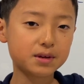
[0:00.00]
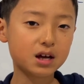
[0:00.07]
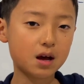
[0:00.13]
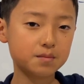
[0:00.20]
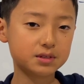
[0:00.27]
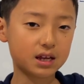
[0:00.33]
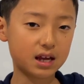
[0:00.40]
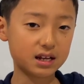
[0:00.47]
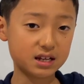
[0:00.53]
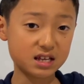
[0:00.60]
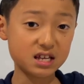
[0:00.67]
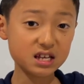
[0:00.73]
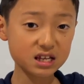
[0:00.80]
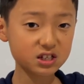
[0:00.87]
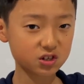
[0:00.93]
becomes an
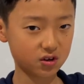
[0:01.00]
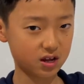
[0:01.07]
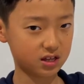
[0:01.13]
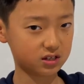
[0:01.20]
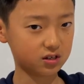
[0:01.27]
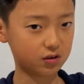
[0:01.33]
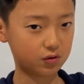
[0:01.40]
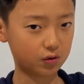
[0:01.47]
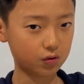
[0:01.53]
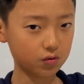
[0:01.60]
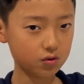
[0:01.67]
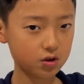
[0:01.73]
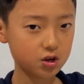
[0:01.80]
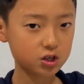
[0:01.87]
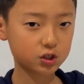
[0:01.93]
easier integral
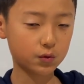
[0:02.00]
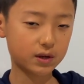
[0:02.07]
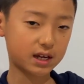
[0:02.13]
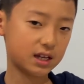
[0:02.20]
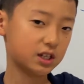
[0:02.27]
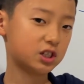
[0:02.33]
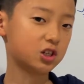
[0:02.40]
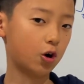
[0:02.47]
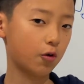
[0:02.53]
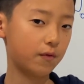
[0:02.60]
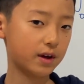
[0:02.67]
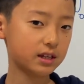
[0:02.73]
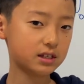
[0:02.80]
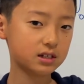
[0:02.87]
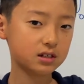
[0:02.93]
so we can solve
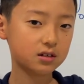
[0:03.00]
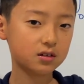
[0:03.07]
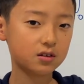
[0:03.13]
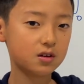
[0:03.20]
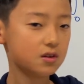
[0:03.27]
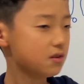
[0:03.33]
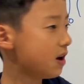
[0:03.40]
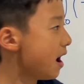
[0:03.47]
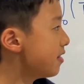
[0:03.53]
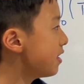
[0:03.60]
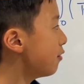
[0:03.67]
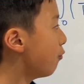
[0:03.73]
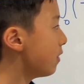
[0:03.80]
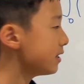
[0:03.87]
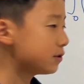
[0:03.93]
it. And
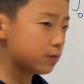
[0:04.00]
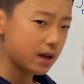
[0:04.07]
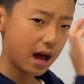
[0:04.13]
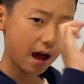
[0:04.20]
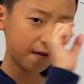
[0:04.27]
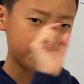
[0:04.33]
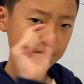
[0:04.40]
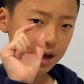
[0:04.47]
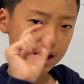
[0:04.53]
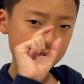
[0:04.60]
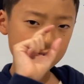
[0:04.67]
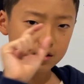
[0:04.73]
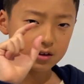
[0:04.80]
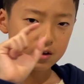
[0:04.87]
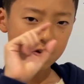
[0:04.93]
then once we have that
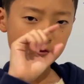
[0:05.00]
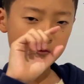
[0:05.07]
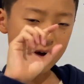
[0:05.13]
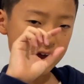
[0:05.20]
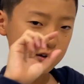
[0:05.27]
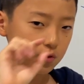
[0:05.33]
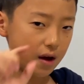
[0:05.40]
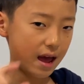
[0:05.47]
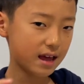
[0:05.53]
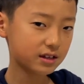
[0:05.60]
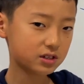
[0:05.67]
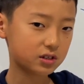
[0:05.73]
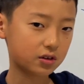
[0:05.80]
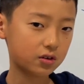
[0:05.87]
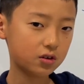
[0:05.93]
final
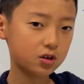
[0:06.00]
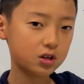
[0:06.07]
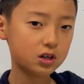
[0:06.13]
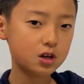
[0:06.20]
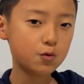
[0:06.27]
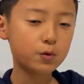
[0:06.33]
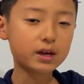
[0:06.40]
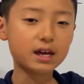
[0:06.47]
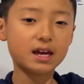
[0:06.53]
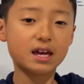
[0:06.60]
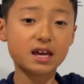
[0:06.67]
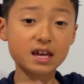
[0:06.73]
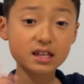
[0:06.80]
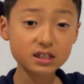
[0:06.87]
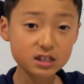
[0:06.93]
answer, we can
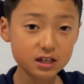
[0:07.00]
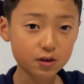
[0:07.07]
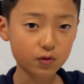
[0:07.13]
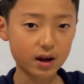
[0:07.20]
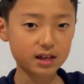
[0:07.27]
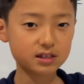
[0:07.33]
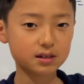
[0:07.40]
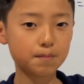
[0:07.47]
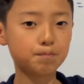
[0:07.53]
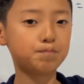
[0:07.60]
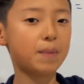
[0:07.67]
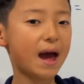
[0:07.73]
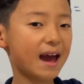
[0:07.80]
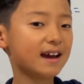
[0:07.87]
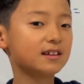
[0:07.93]
integrate
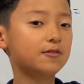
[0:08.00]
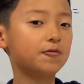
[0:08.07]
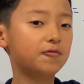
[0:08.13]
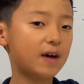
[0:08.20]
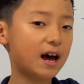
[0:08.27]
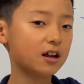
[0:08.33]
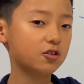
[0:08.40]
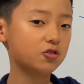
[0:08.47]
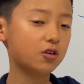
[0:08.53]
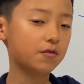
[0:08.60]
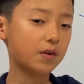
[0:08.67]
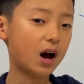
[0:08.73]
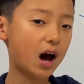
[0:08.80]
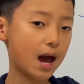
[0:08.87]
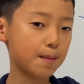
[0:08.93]
back the value of
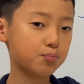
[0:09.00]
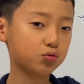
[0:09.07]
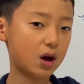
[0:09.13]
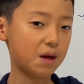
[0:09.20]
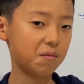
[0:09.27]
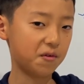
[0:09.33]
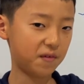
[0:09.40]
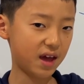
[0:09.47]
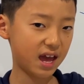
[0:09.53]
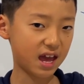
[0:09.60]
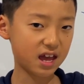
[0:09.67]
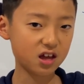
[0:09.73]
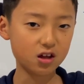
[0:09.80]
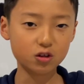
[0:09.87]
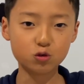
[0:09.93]
I prime of
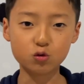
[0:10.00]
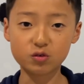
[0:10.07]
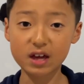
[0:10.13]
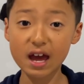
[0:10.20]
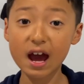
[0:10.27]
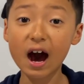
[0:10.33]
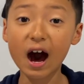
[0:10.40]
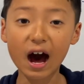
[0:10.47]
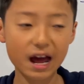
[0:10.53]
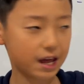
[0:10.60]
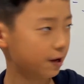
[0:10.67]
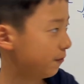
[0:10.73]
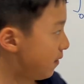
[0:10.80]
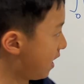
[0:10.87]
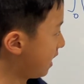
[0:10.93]
A to get I
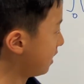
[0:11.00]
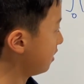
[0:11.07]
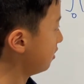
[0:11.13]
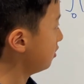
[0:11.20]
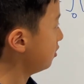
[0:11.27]
of A.